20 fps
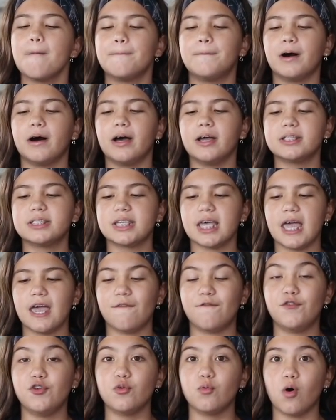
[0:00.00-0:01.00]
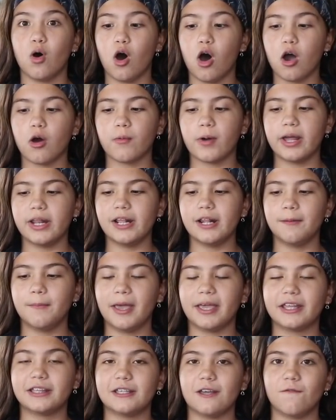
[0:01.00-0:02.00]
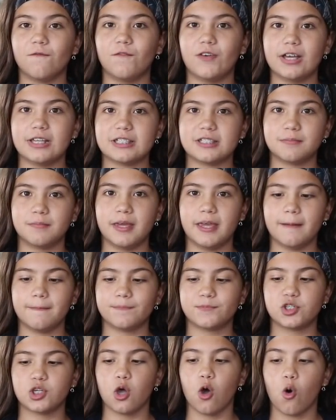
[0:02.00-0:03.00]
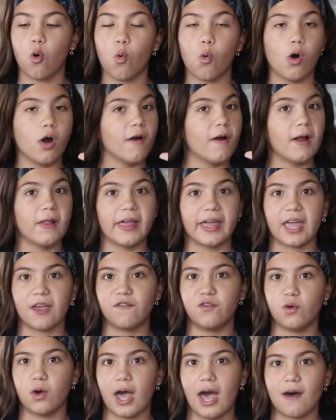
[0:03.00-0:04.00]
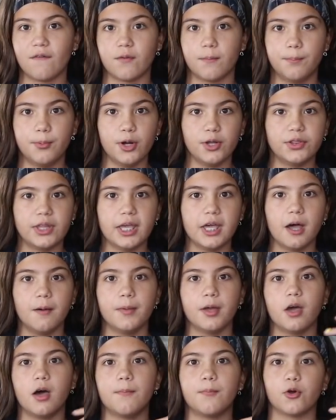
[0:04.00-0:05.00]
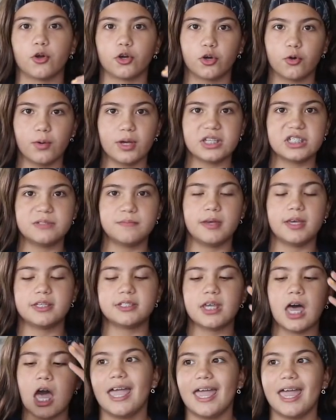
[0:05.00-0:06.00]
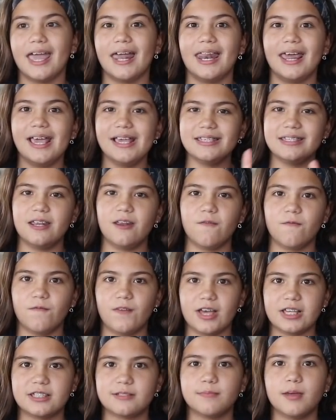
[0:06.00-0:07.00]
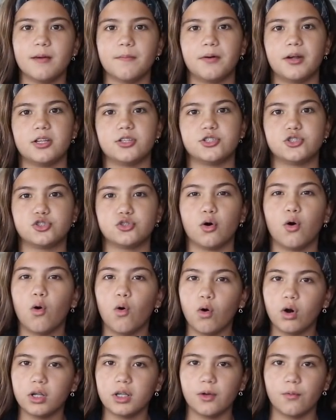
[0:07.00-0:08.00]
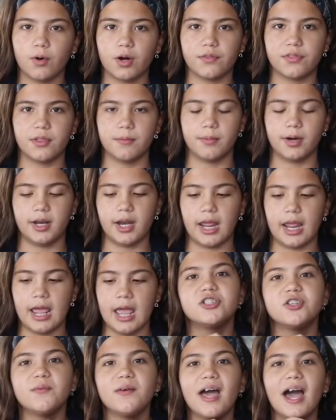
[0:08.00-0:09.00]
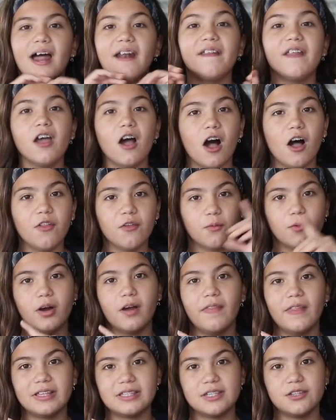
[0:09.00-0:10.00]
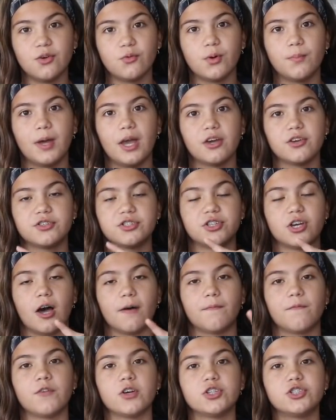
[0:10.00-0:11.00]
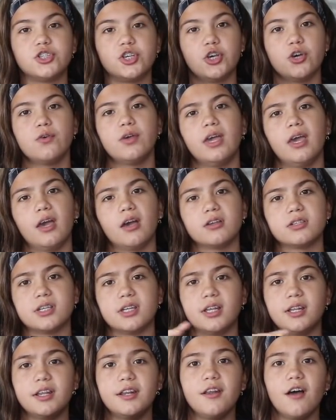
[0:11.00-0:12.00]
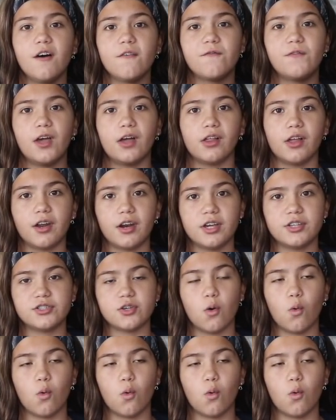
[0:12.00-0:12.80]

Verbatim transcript: But if you are ready to make the investment, or like if you have a birthday coming up or Christmas, it is an investment, but it's totally worth the money. So we had the other one that's in the repair shop for two years and it did not fail on us